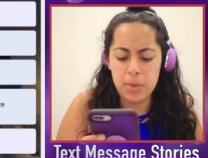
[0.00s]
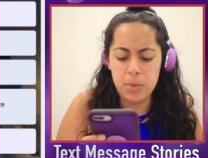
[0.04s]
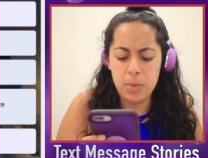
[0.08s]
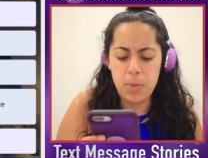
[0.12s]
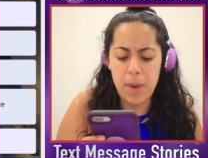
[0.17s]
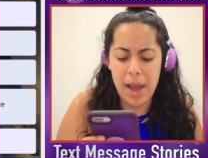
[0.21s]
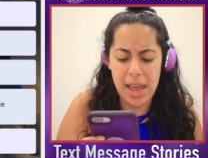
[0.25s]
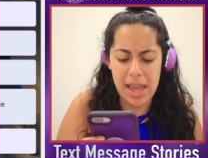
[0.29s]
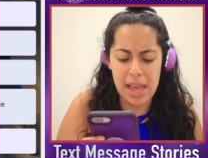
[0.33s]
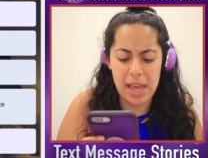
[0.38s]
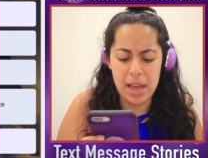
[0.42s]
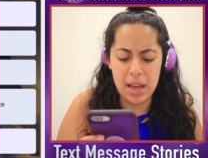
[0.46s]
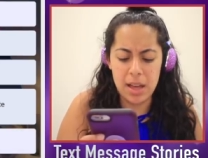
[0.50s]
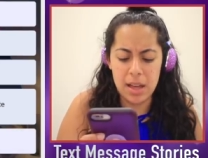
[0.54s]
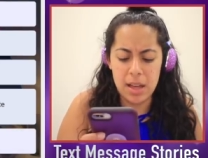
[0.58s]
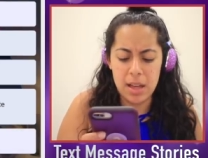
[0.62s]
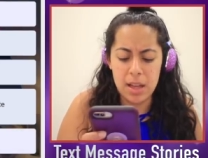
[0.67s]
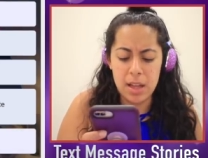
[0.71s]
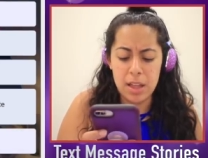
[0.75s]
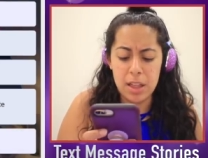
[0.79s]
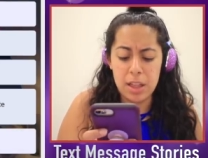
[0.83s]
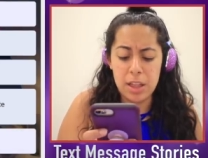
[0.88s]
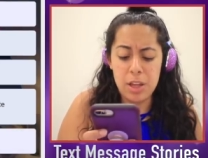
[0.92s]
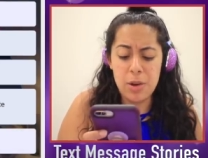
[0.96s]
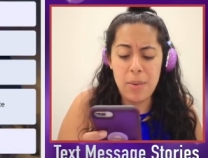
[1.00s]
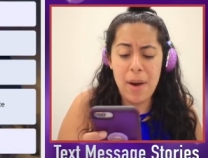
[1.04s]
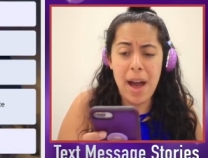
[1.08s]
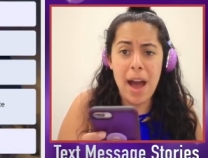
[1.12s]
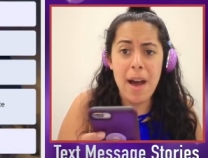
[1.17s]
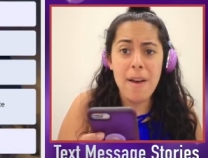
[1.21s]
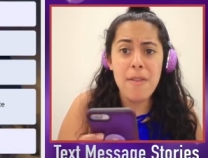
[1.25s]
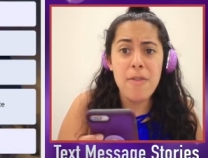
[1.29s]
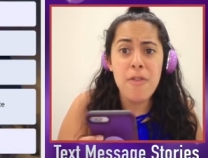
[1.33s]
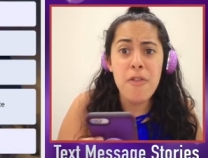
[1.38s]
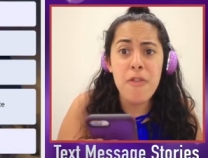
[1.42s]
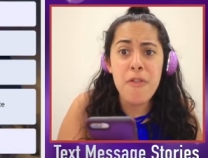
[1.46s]
Wait, you
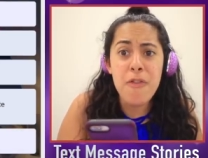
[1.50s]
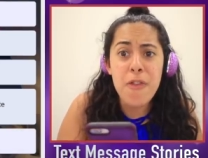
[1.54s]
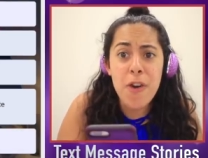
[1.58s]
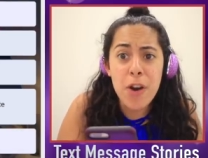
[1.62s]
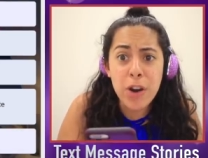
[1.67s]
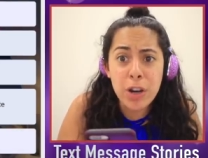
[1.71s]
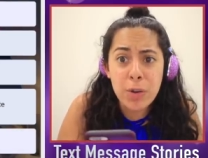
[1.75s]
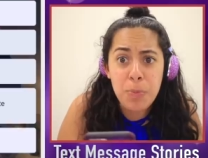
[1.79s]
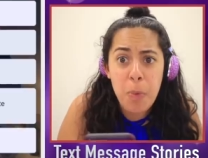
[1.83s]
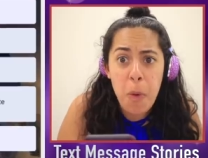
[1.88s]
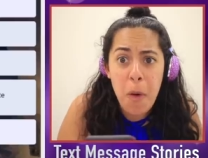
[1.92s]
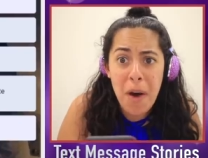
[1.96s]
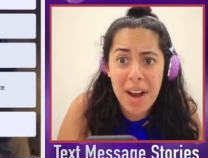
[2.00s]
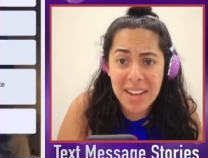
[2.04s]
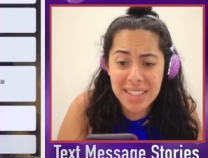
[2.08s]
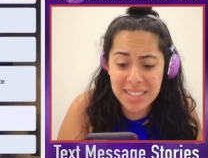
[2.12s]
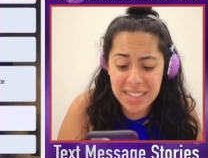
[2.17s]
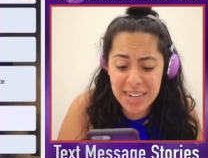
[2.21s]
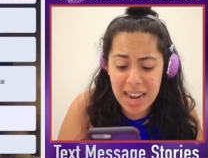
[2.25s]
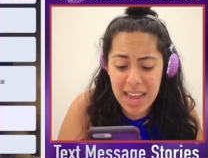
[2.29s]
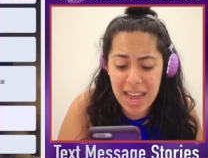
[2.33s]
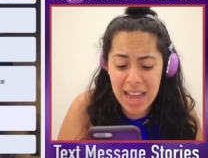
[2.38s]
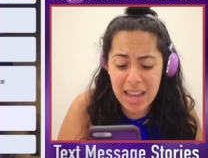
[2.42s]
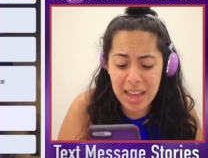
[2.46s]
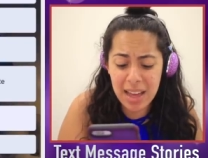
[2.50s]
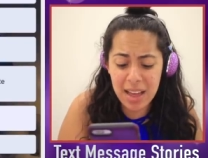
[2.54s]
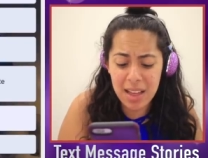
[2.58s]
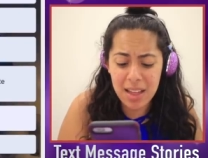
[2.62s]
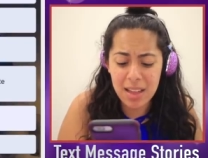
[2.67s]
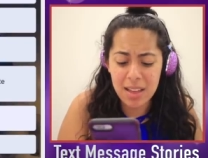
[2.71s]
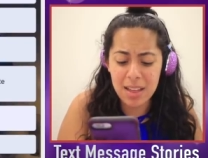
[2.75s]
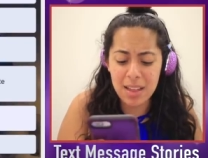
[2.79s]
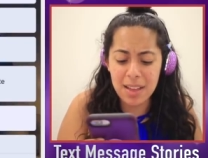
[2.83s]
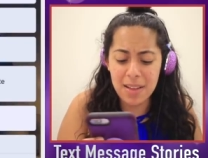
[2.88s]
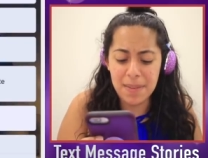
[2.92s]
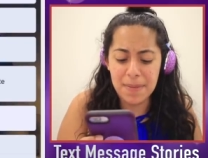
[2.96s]
have food poisoning?
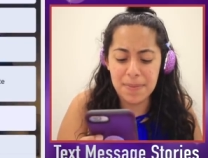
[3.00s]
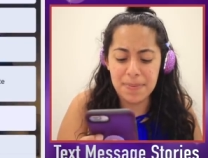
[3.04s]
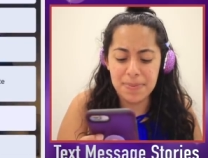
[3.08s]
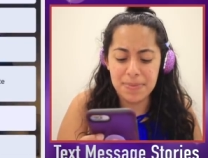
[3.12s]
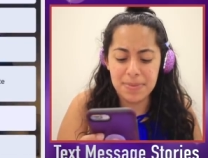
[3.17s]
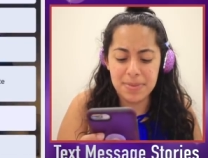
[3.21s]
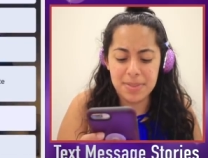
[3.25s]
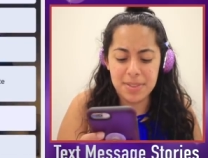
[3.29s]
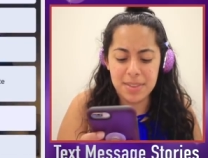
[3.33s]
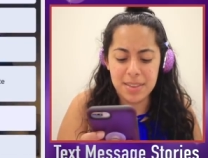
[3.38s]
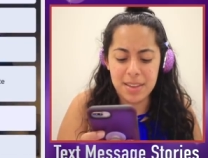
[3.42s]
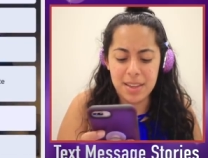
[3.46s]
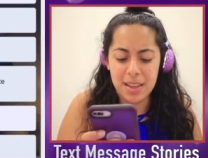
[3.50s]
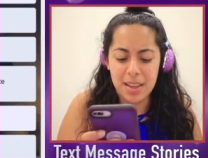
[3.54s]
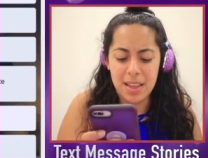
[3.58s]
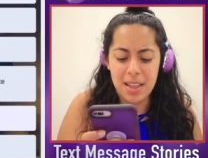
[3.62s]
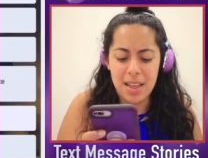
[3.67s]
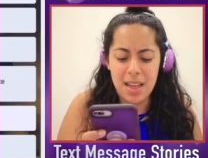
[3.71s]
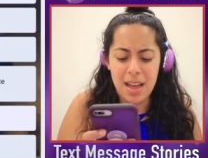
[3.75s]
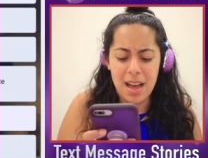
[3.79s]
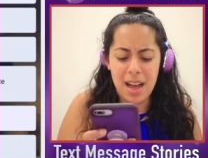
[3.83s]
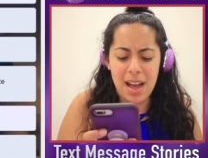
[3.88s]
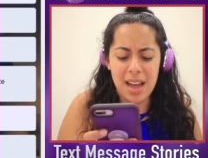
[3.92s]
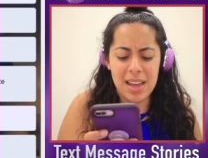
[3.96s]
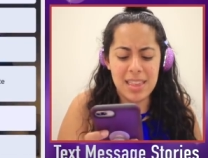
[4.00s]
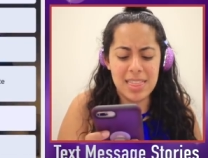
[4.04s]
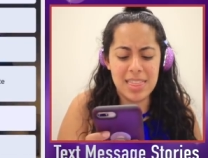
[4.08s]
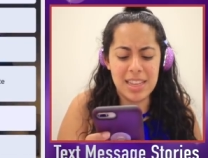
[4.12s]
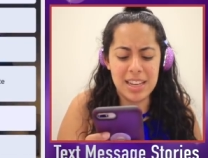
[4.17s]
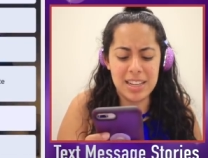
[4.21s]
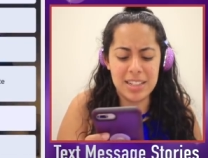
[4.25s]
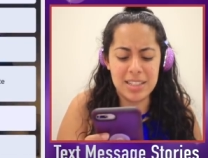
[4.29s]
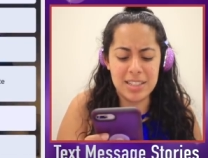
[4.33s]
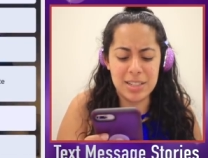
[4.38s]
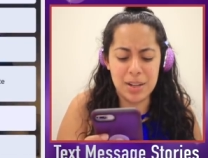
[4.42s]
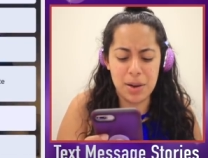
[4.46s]
I
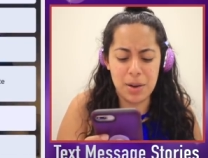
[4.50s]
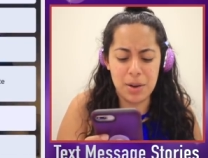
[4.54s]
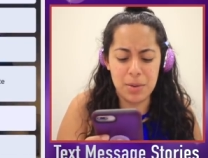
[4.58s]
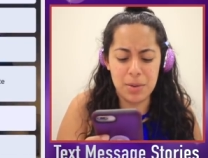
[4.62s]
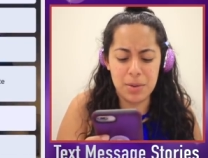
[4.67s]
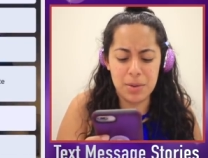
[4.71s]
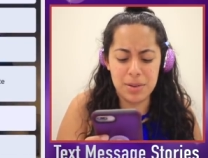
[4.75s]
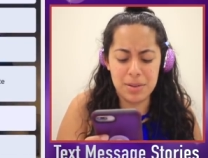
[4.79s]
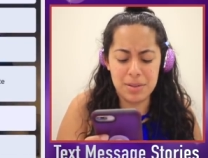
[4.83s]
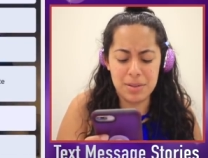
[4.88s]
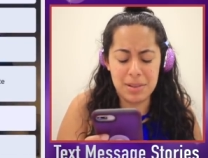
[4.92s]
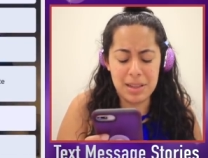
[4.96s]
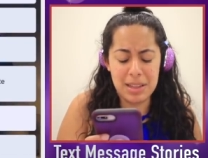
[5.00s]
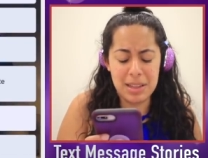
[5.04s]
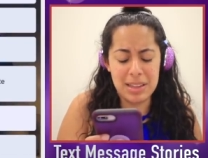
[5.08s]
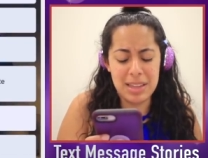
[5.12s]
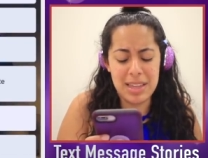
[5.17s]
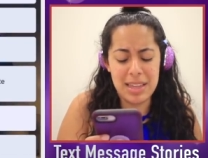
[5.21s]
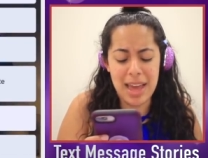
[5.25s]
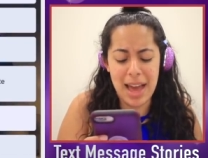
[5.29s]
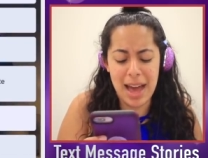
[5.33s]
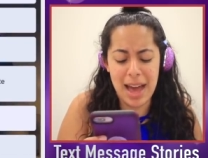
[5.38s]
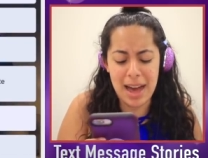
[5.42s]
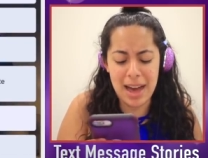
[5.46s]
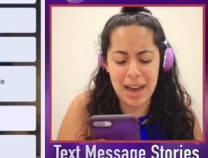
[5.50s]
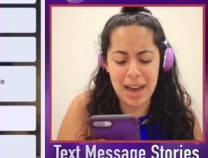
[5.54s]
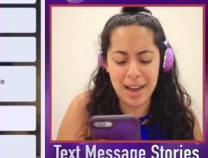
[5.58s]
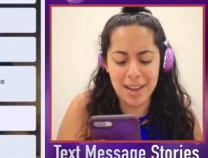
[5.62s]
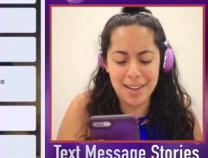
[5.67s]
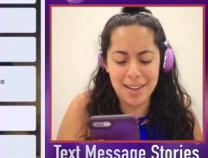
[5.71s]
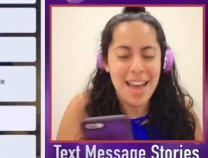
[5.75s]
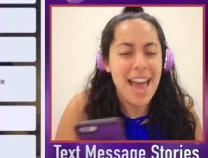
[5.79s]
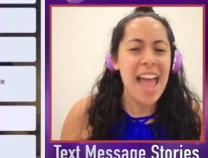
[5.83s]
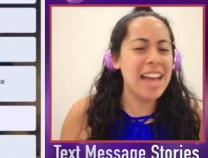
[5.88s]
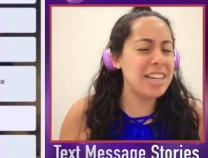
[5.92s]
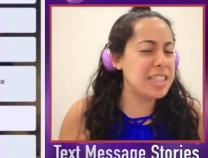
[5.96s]
think so,
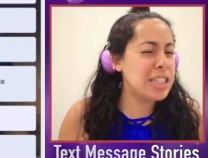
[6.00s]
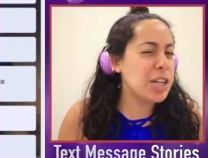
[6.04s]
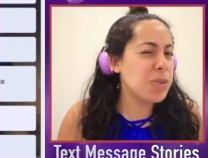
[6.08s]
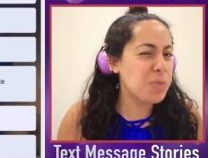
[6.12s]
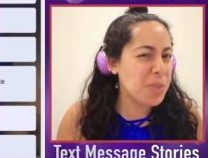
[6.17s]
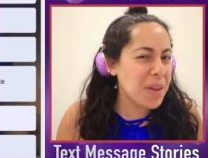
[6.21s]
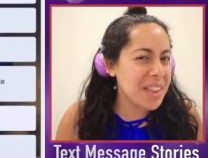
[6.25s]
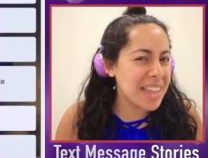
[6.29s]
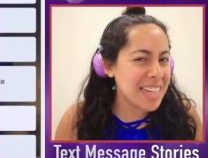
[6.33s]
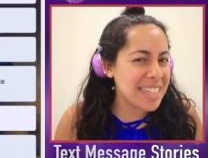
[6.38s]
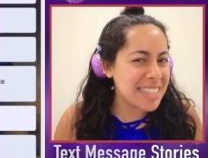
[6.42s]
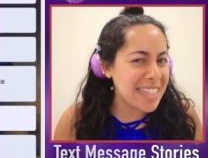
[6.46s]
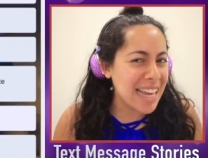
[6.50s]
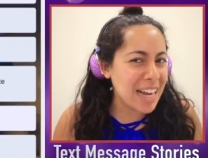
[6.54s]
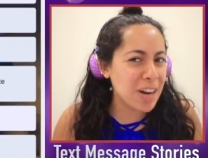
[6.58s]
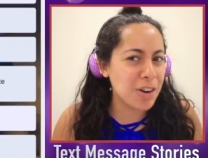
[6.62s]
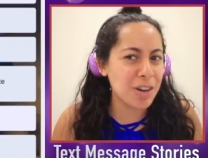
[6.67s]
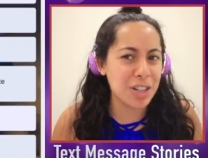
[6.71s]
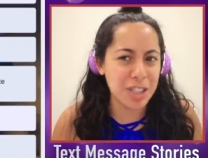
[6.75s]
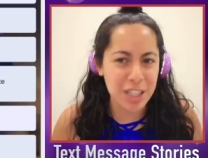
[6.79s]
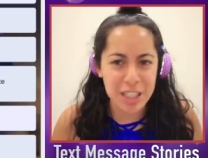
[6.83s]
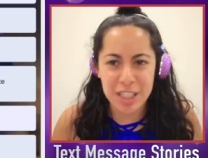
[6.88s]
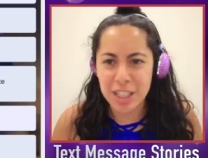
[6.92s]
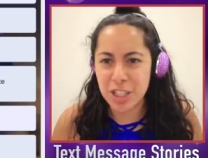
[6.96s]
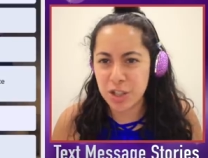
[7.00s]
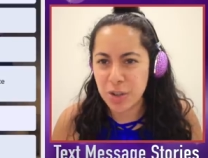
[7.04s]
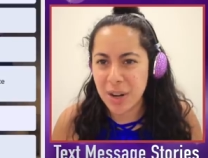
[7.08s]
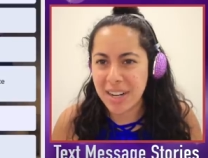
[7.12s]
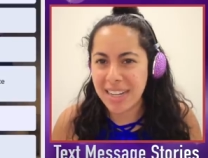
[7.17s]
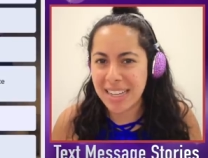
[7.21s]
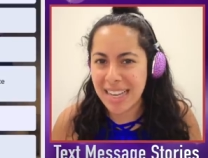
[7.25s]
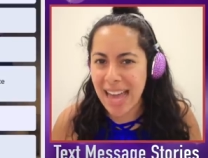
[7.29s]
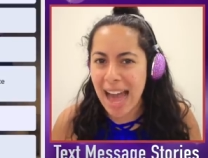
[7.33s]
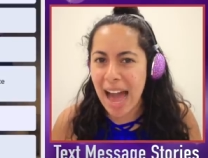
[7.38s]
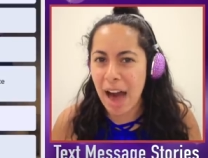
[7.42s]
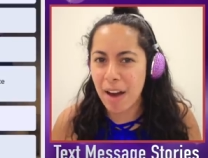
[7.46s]
yeah. Is she really sick or is she just
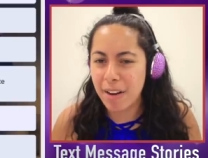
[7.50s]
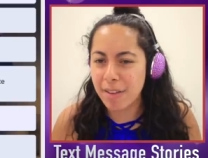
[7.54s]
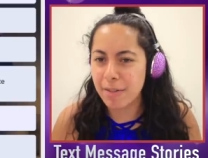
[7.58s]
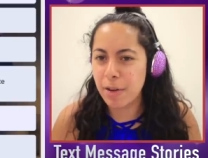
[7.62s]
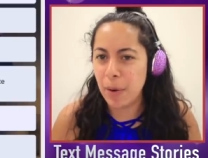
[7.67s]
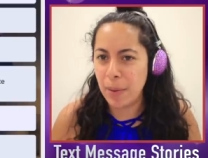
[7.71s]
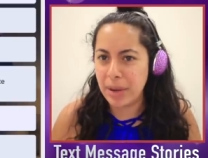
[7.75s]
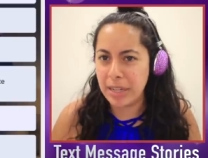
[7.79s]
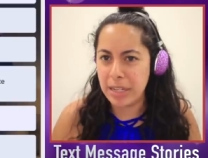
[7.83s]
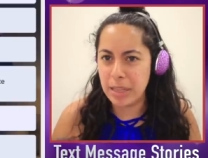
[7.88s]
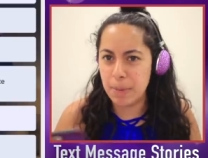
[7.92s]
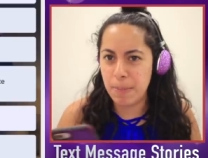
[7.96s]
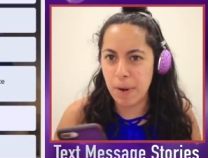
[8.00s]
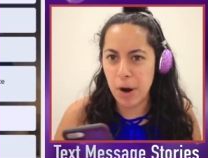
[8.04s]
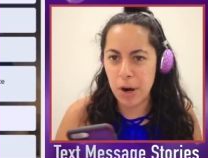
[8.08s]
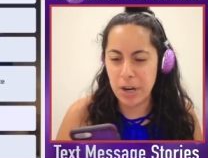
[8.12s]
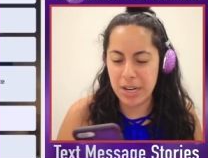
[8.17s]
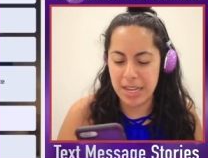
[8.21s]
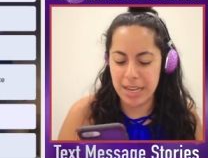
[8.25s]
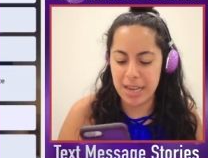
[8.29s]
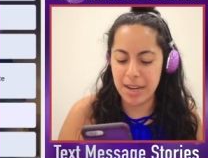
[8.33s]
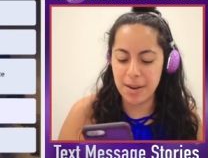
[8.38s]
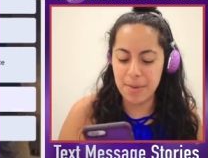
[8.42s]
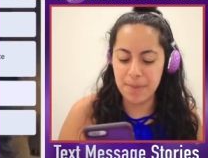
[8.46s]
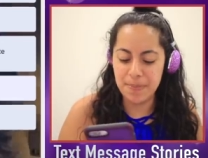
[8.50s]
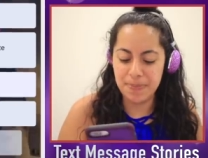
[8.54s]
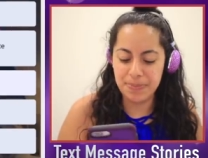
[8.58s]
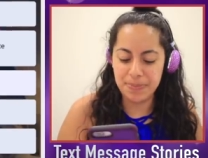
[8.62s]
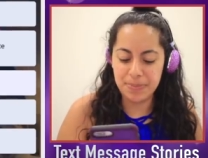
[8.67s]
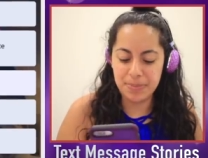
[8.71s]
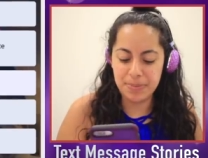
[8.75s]
trying to get out of going to the party?